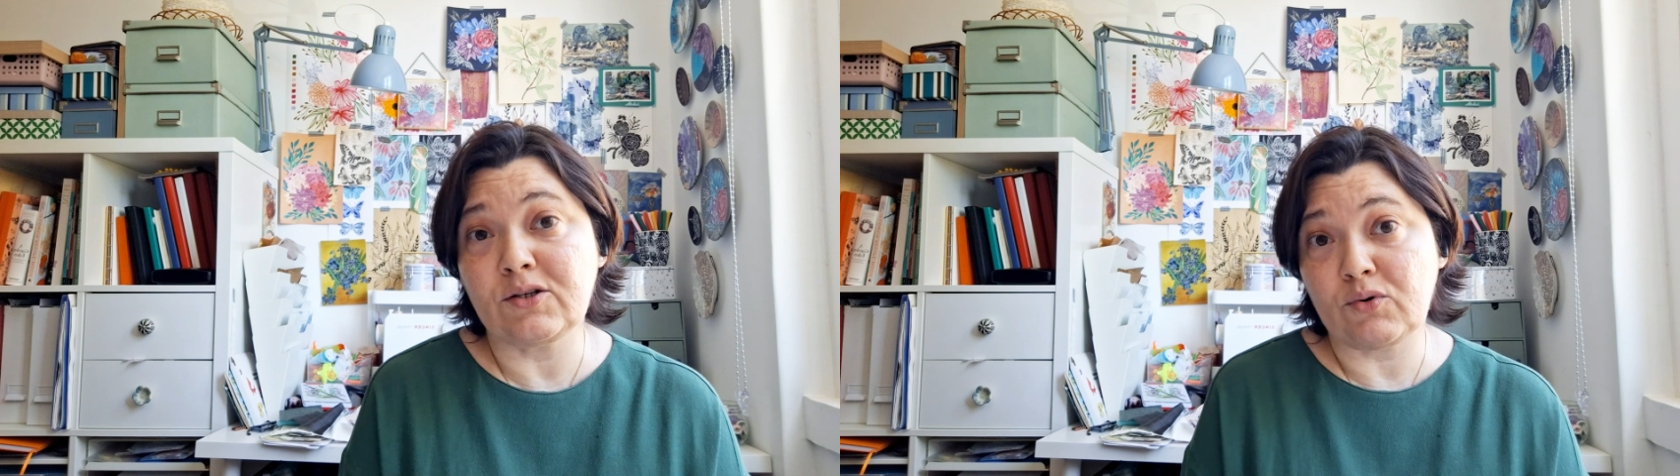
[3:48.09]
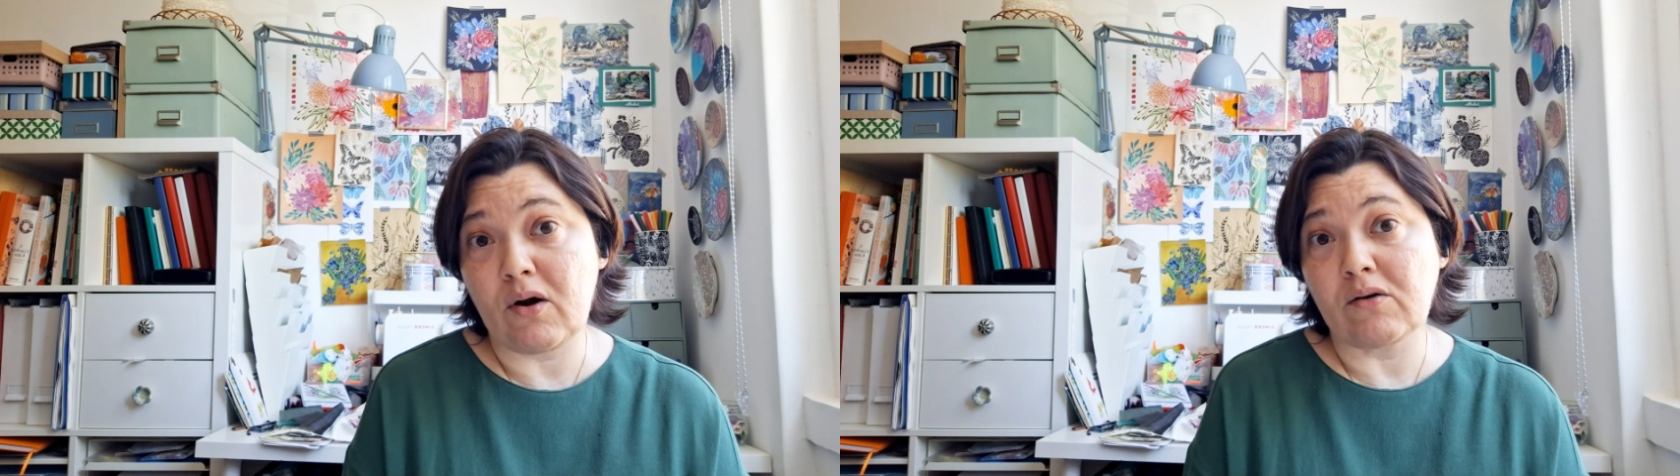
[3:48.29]

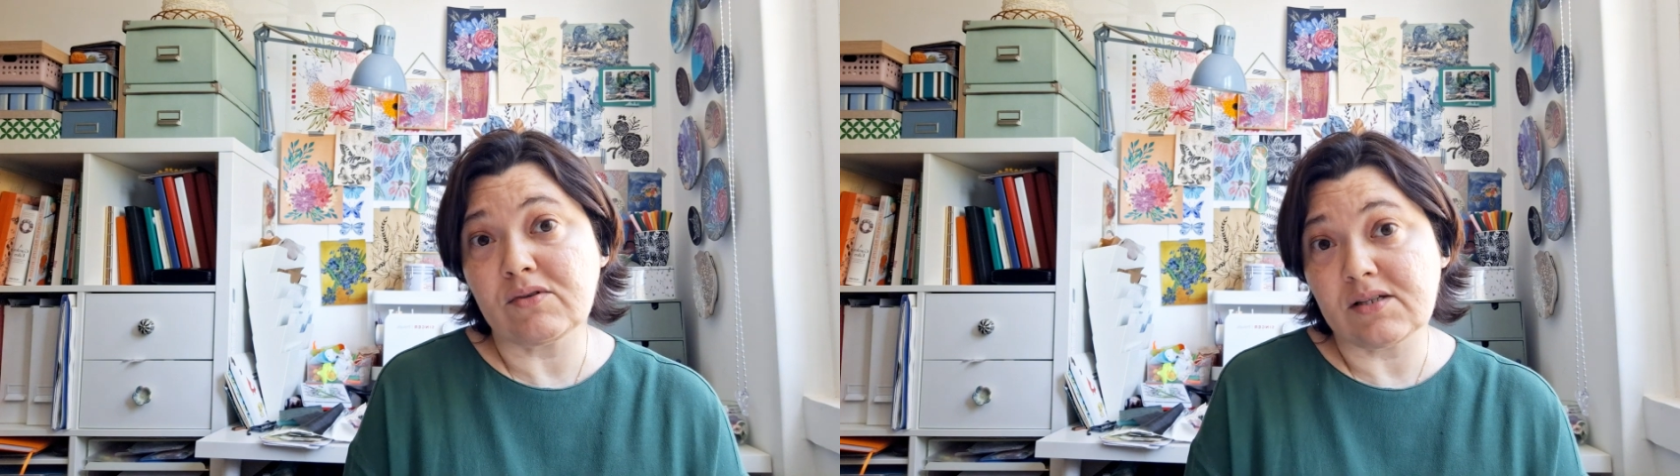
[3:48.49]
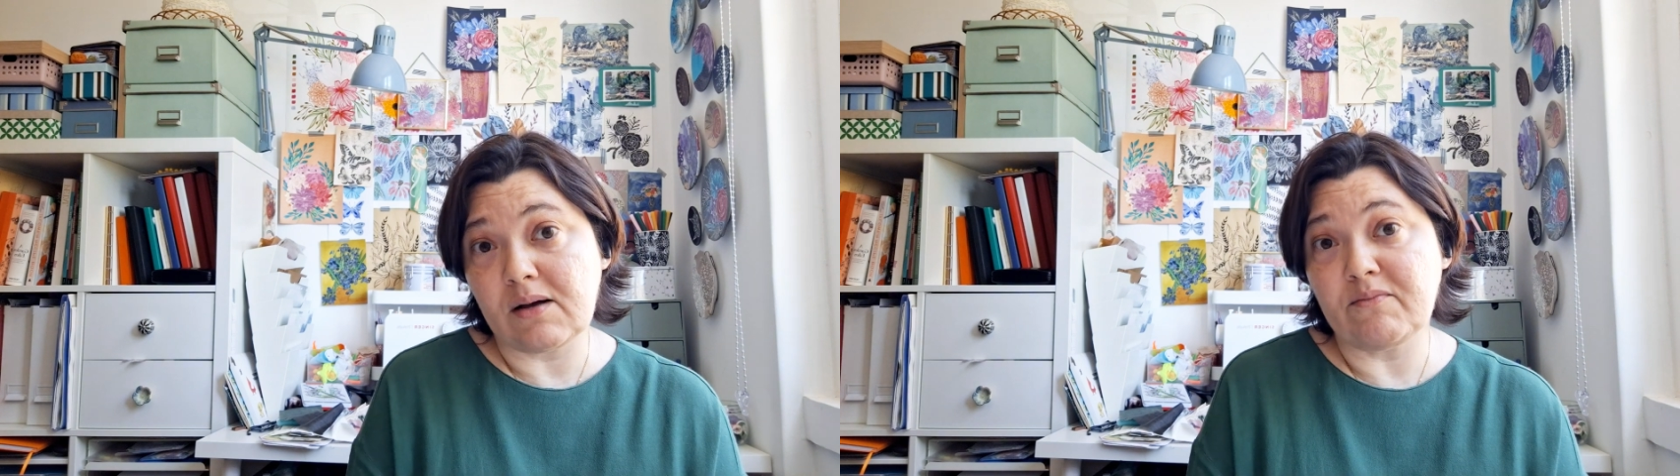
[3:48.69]
draw
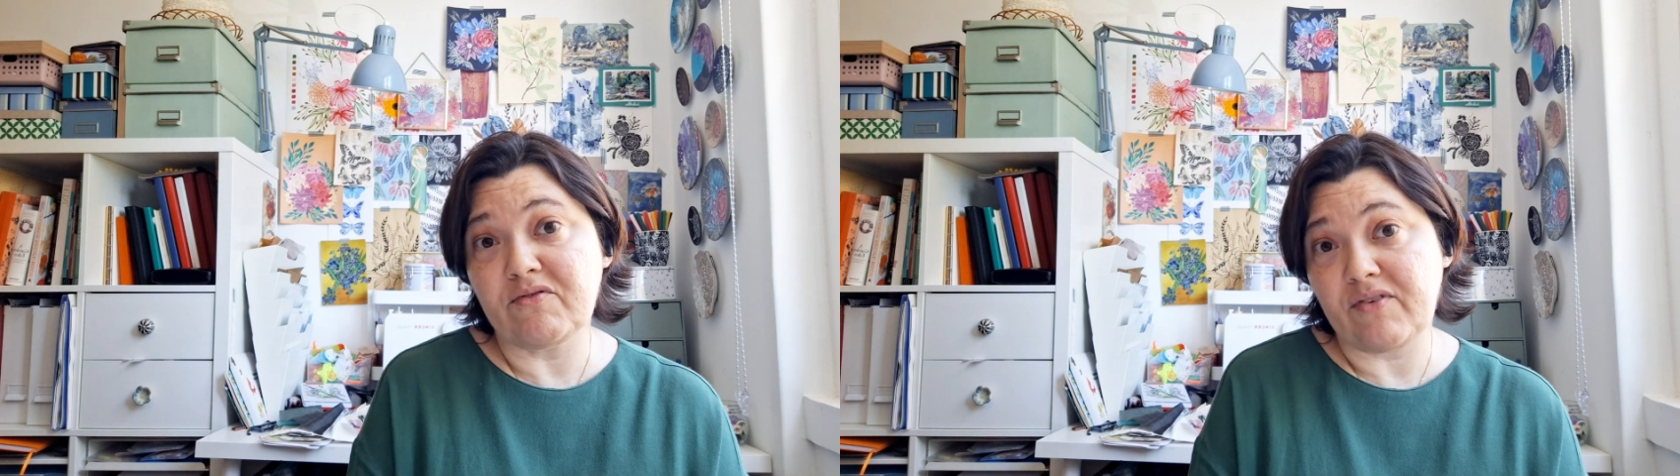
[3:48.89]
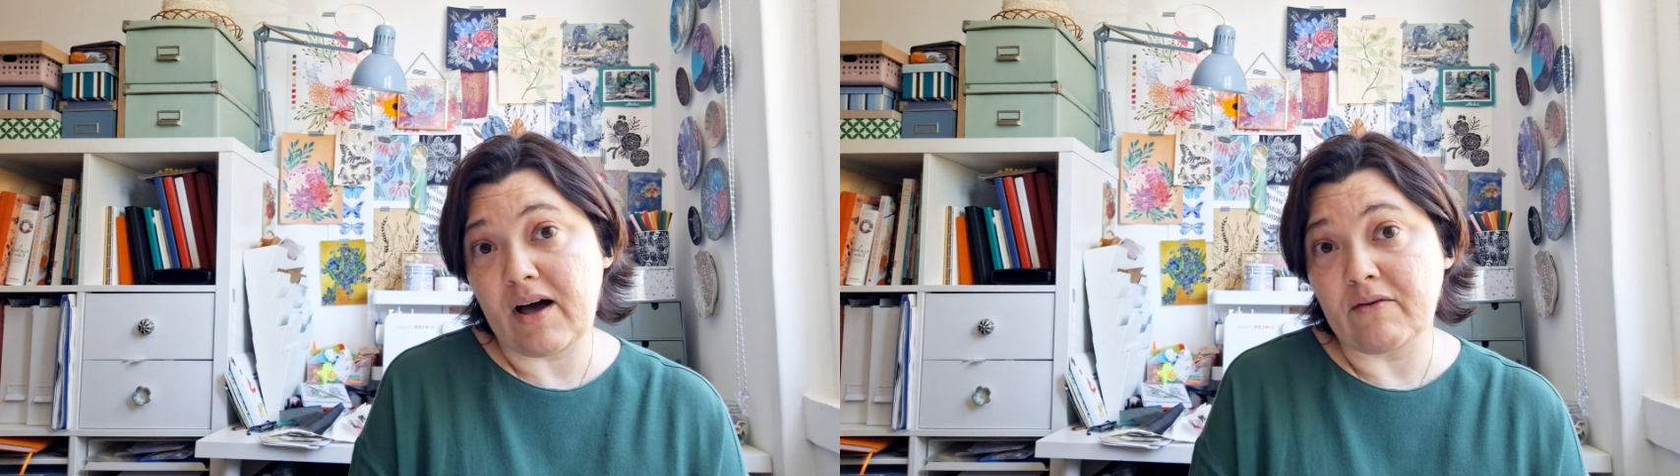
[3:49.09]
some
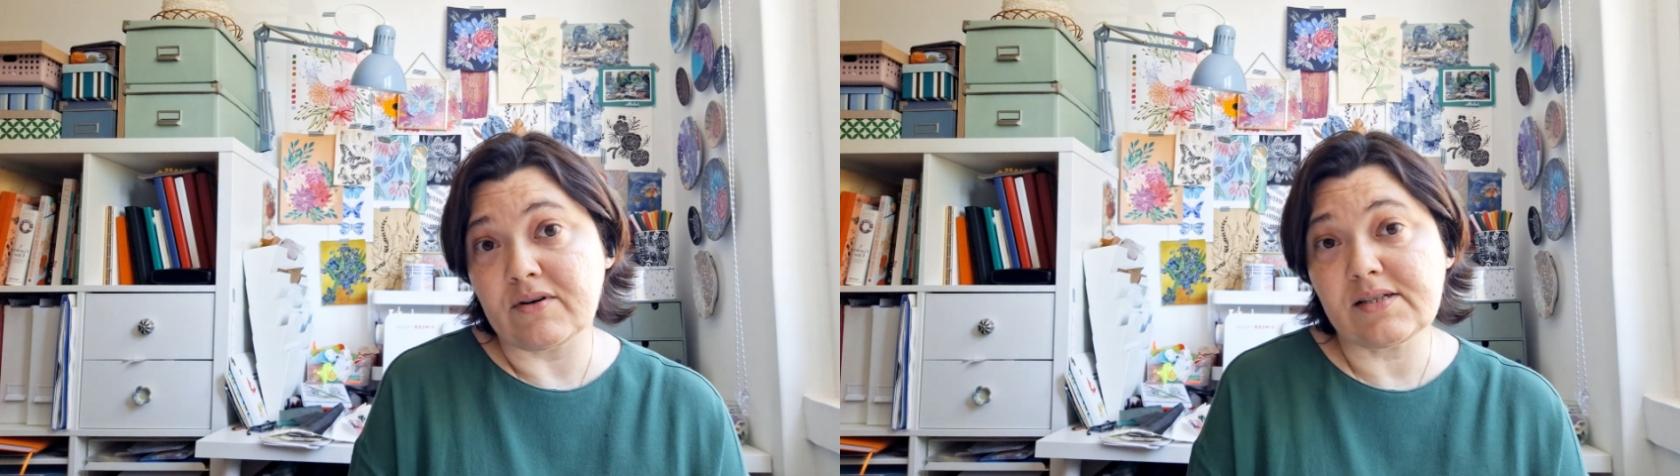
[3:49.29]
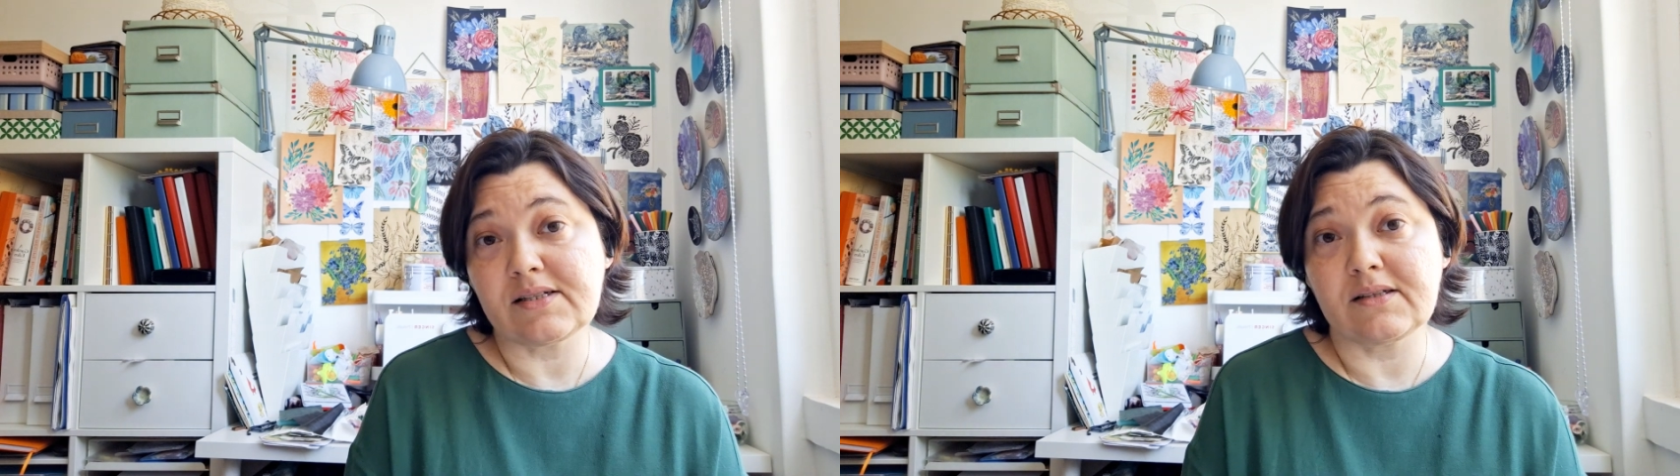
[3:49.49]

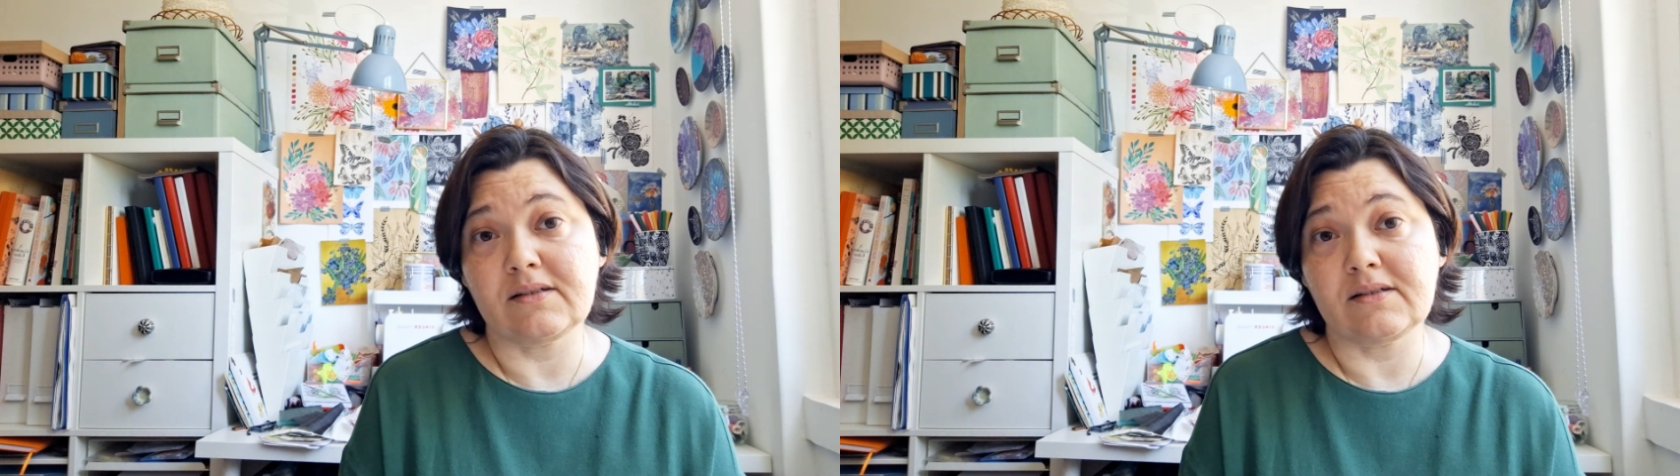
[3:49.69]
flowers,